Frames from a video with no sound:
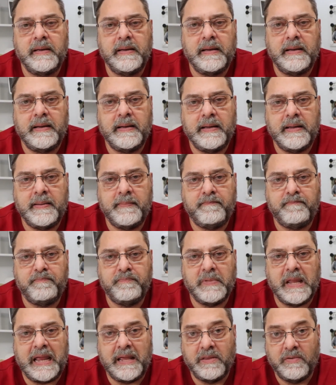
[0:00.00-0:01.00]

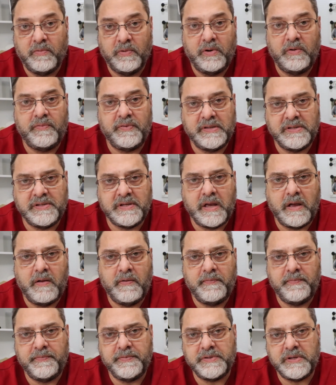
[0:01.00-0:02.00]
and the roof
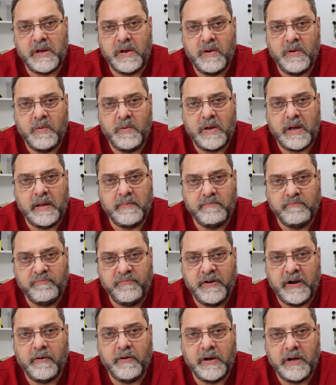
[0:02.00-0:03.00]
itself. So I'm
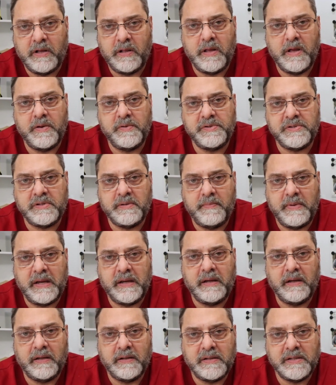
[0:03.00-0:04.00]
very close to
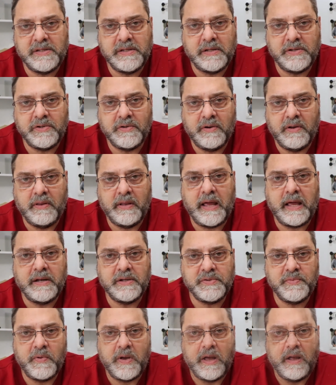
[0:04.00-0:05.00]
making a decision on that
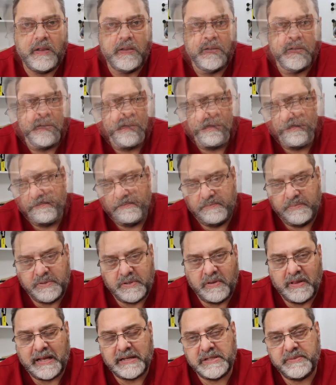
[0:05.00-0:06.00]
as well.
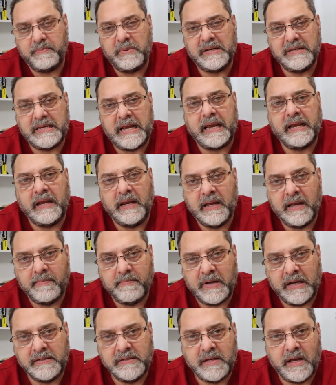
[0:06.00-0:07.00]
So that's been taking up
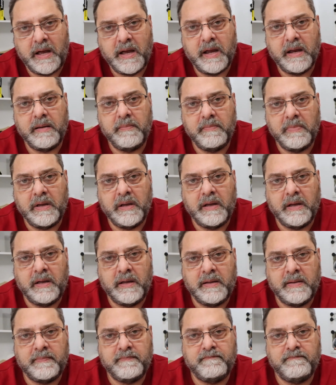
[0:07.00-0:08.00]
my time.
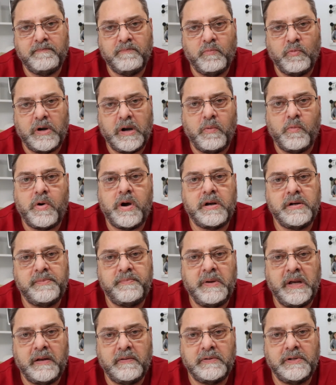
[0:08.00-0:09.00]
What I wanted to
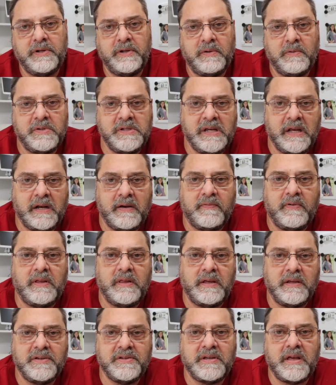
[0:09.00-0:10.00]
be able to do is get
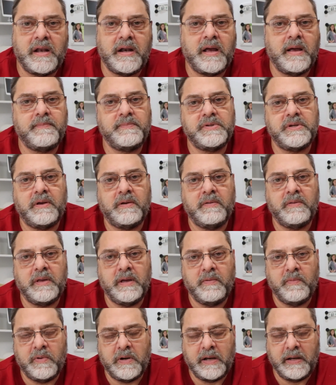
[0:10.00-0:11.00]
everything set up so
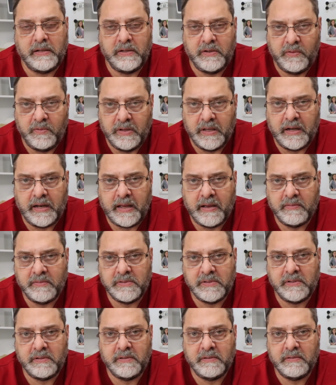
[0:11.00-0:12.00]
that when I do get out
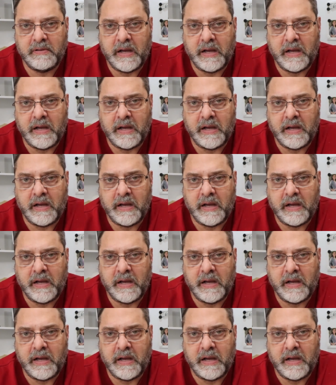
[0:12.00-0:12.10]
to